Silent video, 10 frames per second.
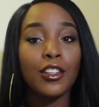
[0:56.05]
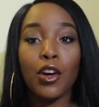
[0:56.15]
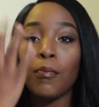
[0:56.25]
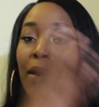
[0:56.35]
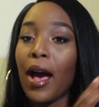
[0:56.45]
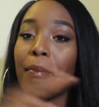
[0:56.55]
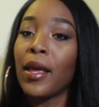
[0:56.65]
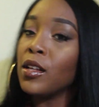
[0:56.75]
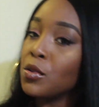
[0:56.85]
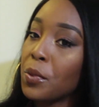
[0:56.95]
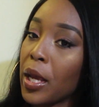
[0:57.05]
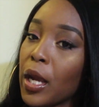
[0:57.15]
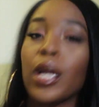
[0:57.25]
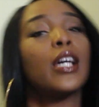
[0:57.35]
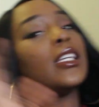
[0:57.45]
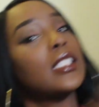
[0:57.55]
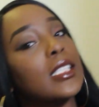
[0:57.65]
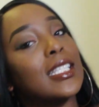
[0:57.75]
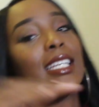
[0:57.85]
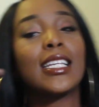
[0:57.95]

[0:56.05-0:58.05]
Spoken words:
you know, pop elsewhere, because